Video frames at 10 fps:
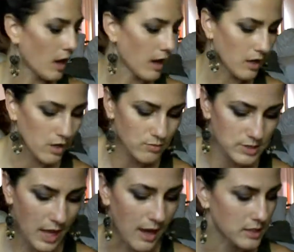I use
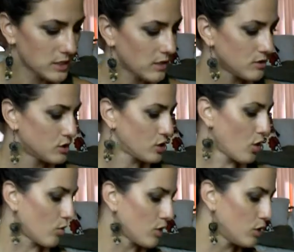that.
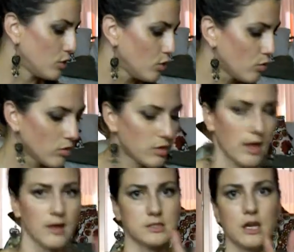So the new
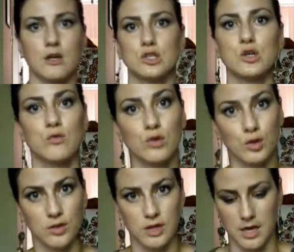things, I got 2
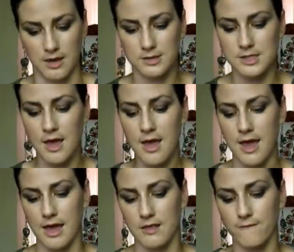new things,
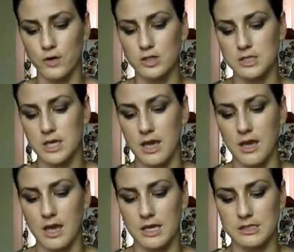and the first
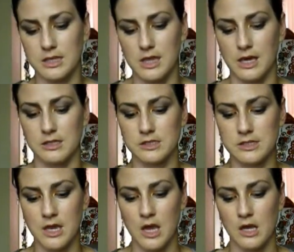thing is this
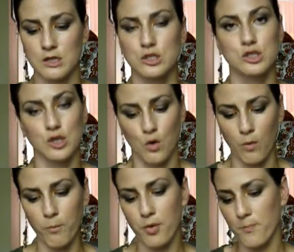
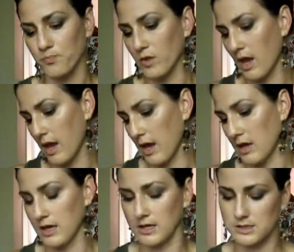soap,
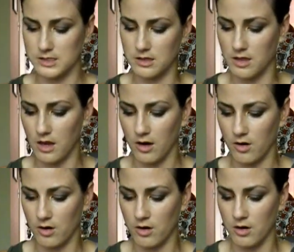and it's
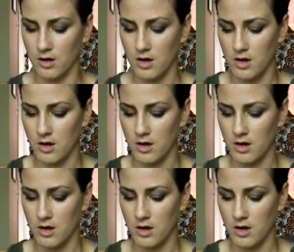their